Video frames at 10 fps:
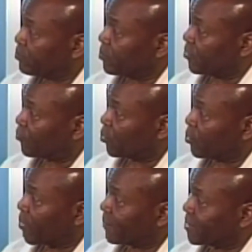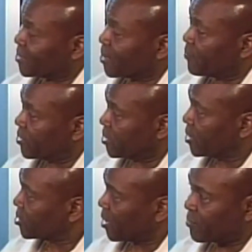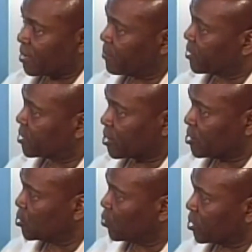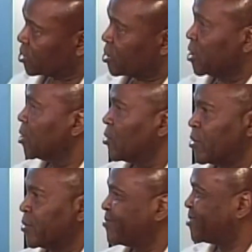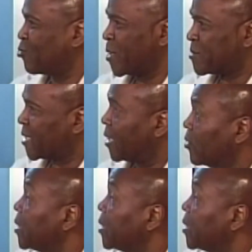before we wrap this up? Is there something in particular you want to share, or website, or